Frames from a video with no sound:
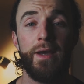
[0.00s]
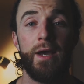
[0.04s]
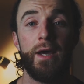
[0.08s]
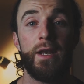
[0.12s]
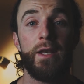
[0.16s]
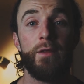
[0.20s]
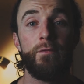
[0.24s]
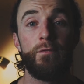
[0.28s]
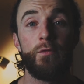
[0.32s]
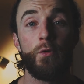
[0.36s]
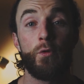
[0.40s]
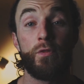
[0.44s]

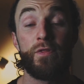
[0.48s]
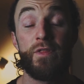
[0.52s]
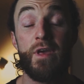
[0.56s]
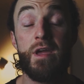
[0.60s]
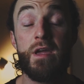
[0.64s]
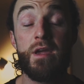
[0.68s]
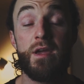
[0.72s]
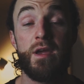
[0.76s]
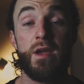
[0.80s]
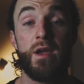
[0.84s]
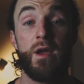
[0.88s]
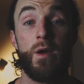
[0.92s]
And if you're
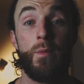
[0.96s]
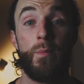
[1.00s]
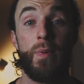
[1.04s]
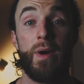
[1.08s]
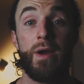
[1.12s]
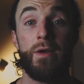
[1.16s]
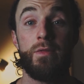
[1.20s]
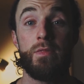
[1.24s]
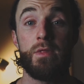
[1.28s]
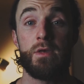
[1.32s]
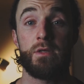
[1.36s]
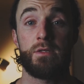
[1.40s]
thinking
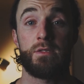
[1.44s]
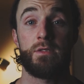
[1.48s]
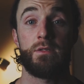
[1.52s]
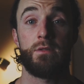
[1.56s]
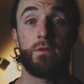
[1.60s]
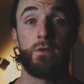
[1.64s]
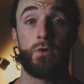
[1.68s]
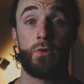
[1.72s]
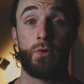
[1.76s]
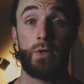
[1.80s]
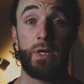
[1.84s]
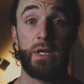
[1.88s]
about
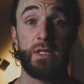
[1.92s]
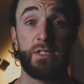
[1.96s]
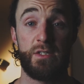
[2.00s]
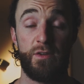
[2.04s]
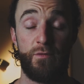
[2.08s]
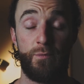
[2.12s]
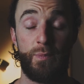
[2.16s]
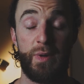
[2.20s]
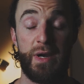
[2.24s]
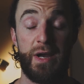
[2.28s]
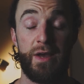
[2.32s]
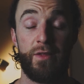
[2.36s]
this
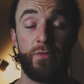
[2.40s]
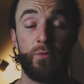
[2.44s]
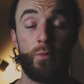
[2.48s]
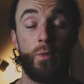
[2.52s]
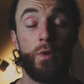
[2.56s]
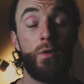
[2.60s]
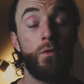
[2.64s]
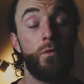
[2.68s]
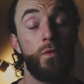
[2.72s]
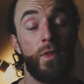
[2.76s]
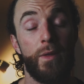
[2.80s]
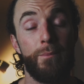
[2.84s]
creative path,
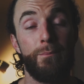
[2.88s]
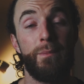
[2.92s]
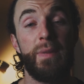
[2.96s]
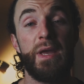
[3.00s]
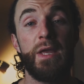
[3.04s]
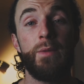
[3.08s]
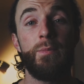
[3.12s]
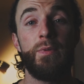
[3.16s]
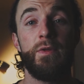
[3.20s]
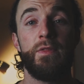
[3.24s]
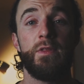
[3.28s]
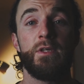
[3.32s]
well, then
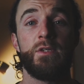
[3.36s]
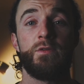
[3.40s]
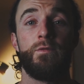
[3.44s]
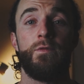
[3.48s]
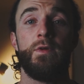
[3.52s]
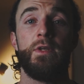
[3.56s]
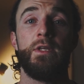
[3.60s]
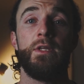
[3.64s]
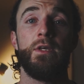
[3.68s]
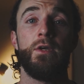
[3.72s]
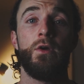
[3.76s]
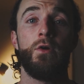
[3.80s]
maybe this
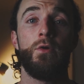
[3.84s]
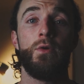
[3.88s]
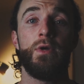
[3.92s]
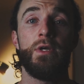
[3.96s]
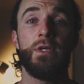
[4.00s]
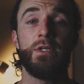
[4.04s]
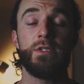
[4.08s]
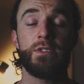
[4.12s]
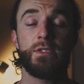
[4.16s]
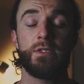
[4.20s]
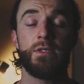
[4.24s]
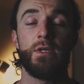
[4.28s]
video
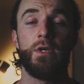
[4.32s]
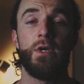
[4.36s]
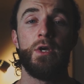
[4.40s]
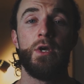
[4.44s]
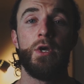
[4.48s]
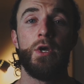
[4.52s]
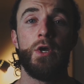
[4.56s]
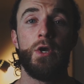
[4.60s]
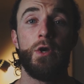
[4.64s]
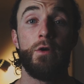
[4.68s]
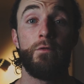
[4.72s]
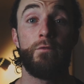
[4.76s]
is
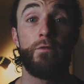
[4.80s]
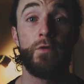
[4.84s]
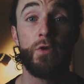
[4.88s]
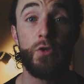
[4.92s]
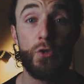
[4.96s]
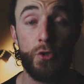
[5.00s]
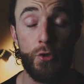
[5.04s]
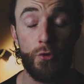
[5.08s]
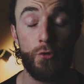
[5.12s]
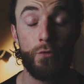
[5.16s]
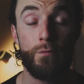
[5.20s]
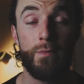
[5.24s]
for
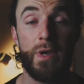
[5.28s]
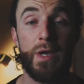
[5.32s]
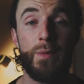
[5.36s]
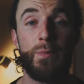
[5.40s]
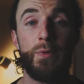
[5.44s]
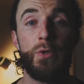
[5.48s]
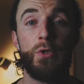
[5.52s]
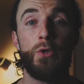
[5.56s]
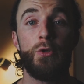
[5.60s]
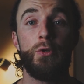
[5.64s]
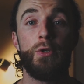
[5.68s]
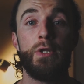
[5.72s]
you.
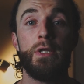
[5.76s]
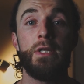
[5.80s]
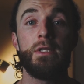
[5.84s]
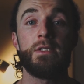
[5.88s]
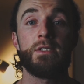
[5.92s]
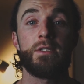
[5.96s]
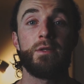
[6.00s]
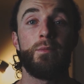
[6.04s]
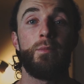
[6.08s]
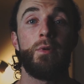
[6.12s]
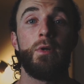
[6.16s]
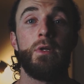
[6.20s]
Maybe you
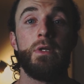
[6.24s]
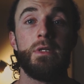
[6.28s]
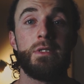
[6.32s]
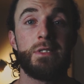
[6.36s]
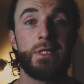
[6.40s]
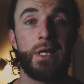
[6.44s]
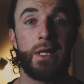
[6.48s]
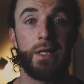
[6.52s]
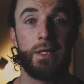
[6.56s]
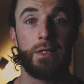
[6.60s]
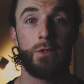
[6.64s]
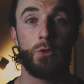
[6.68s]
need somebody
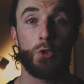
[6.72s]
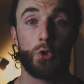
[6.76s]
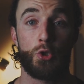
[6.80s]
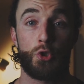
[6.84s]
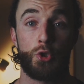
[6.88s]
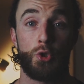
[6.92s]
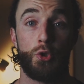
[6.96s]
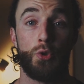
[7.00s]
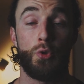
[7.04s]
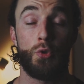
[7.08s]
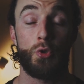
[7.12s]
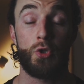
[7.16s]
telling the
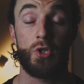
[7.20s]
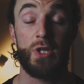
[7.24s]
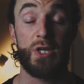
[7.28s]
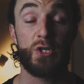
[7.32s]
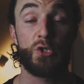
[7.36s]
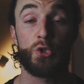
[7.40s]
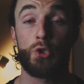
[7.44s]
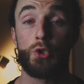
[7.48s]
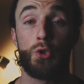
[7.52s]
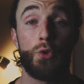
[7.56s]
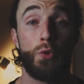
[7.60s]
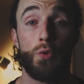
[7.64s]
truth, their
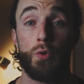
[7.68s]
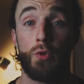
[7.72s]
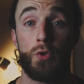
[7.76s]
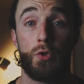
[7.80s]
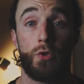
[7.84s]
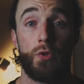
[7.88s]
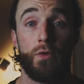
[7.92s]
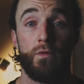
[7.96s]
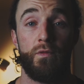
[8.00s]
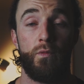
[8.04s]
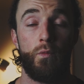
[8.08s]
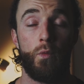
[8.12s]

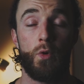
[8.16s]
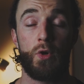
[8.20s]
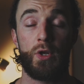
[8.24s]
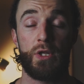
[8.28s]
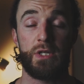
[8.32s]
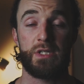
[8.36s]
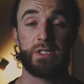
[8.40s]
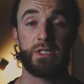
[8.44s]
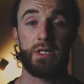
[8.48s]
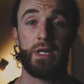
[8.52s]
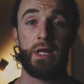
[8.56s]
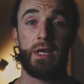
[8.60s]
truth of what
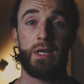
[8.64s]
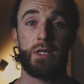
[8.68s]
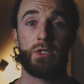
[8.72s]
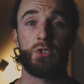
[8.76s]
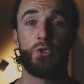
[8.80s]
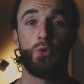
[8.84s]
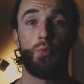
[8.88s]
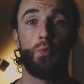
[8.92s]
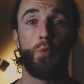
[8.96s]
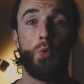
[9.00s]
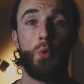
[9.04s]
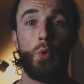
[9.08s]
it's like
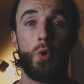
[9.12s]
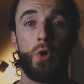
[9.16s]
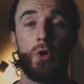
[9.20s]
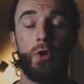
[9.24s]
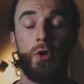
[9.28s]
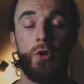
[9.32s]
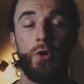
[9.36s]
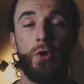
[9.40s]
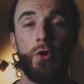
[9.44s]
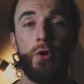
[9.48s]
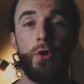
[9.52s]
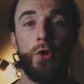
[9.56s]
to
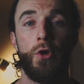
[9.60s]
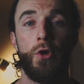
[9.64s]
walk